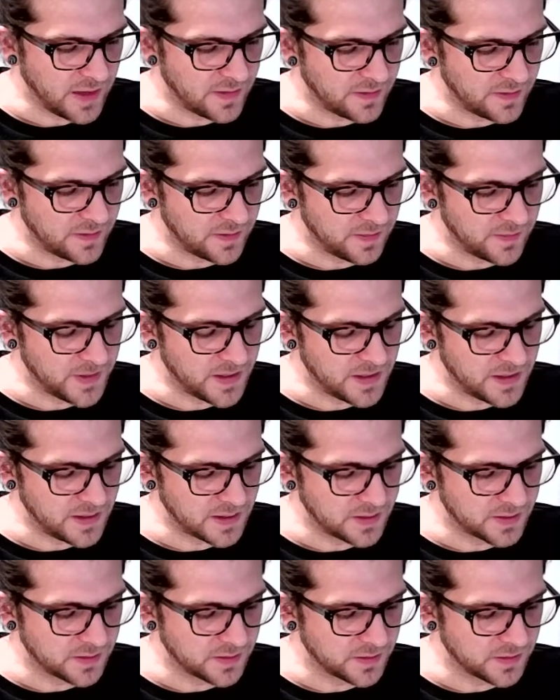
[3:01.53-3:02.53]
the
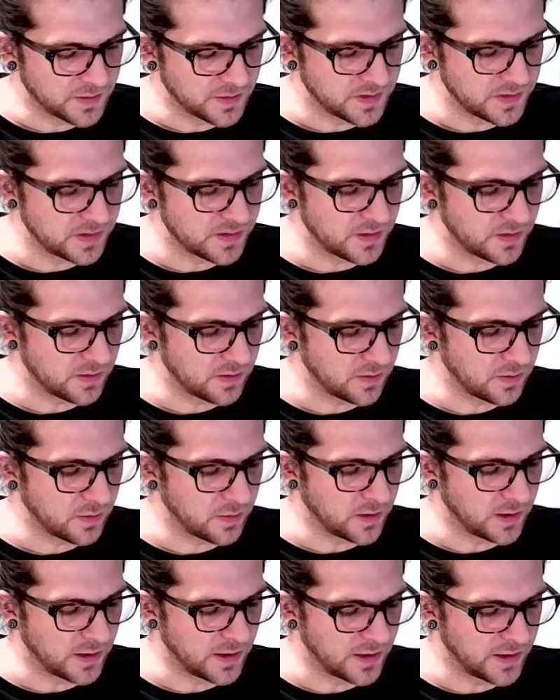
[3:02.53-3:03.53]
Pentacles
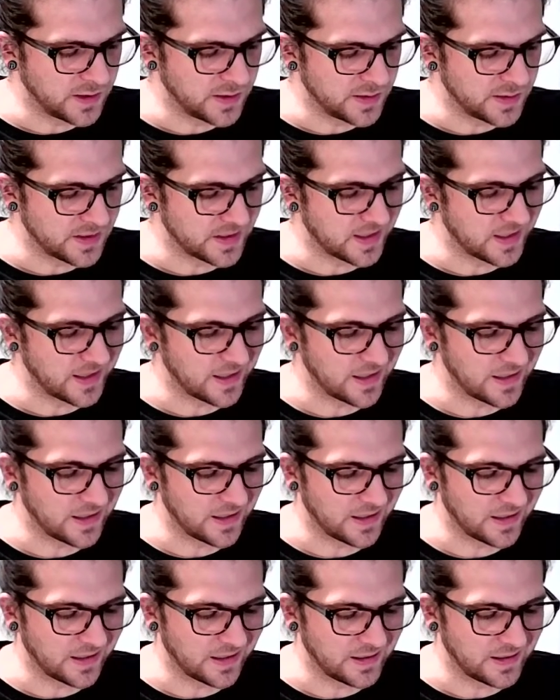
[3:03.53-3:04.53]
was
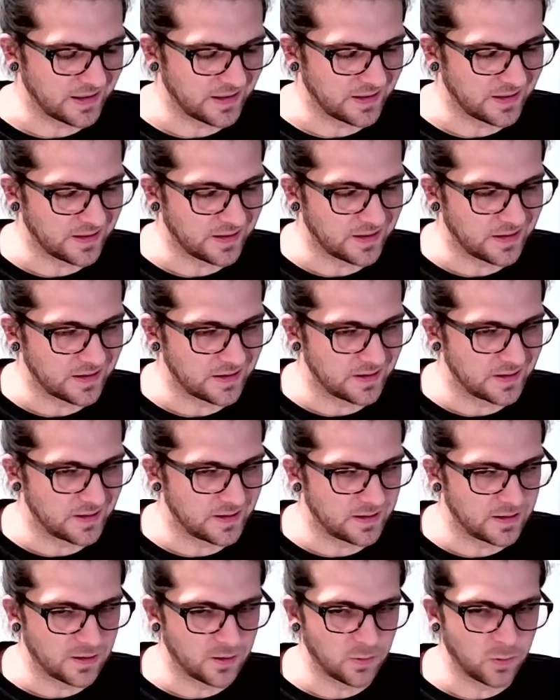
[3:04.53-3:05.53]
a
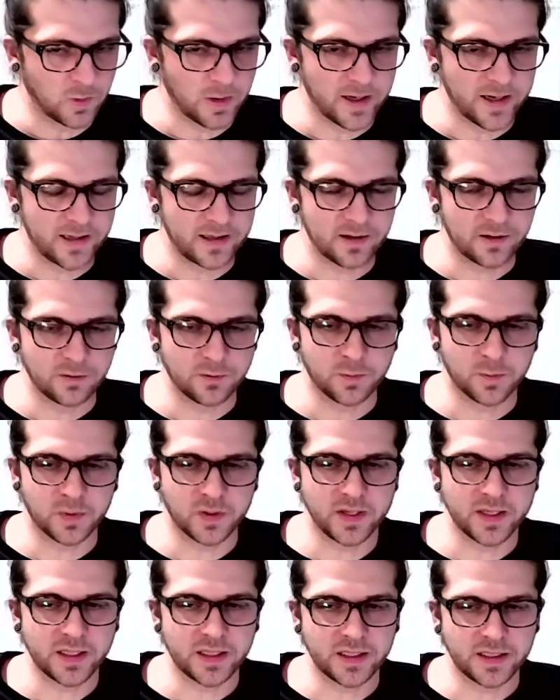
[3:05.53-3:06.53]
a way of
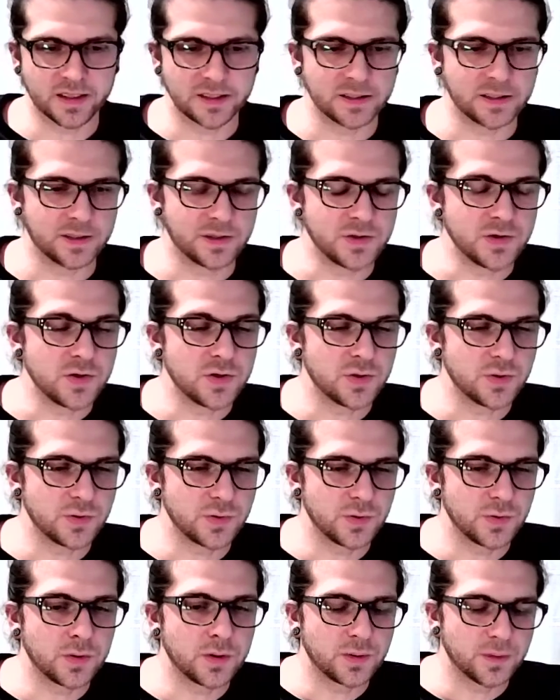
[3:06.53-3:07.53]
bringing in a
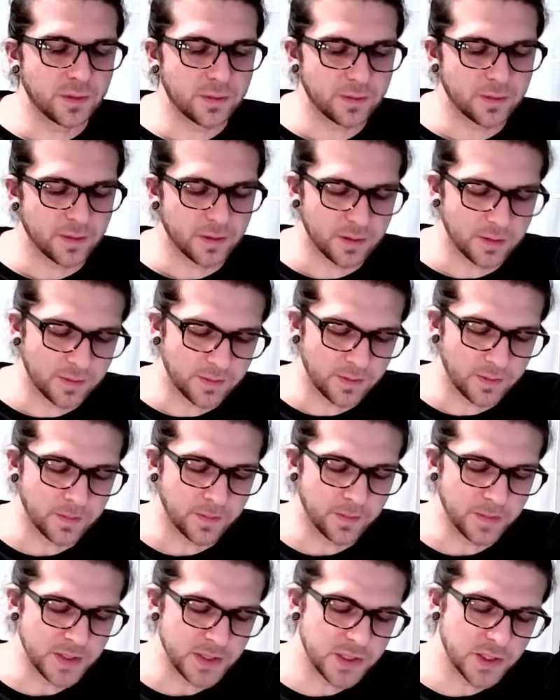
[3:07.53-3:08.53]
new
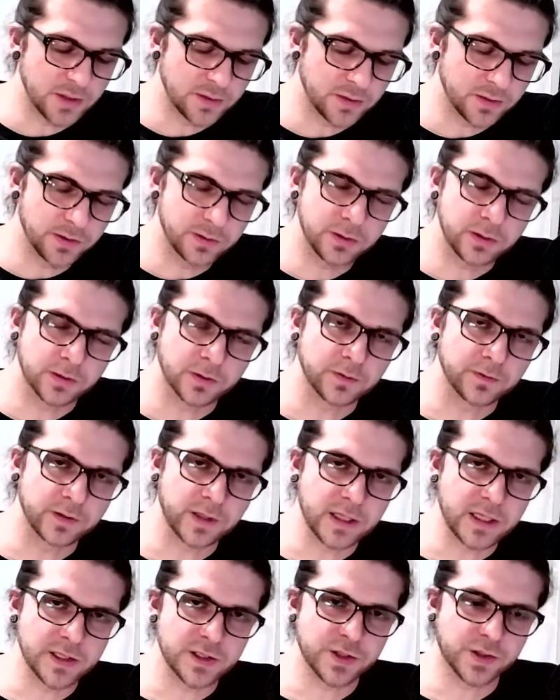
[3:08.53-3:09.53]
material or
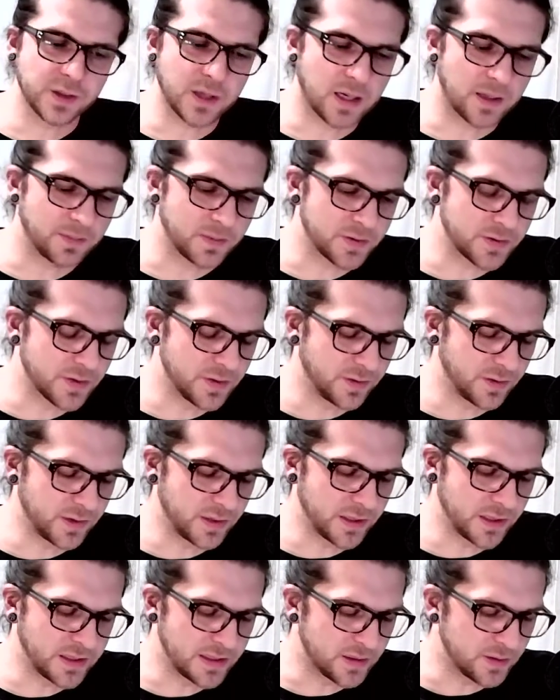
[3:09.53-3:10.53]
financial
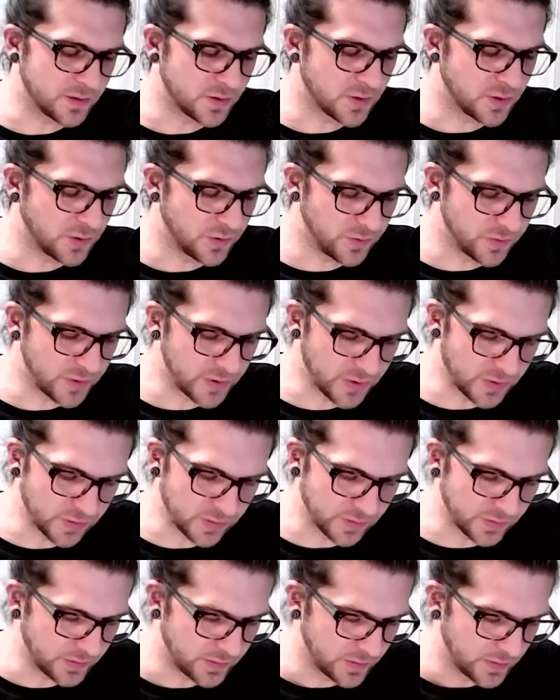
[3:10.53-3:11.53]
opportunity to you,